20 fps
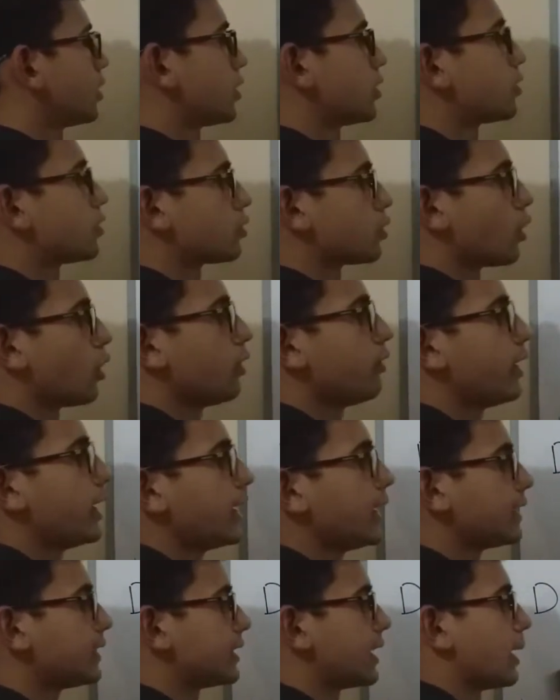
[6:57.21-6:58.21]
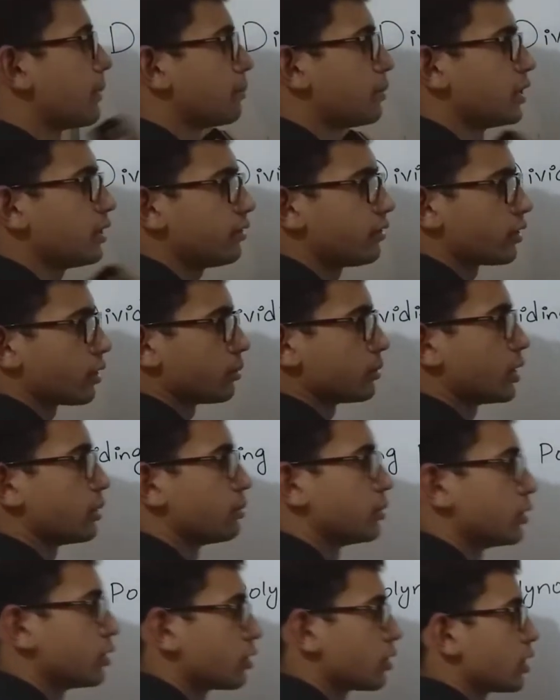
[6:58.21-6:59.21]
solve an example from the
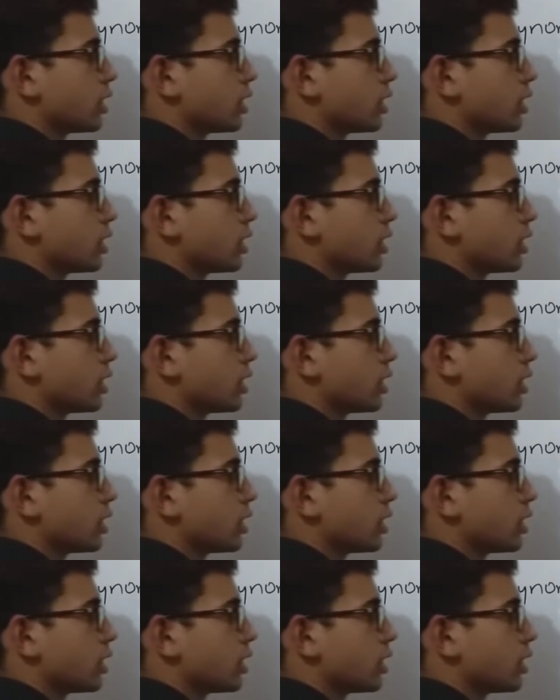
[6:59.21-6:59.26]
book,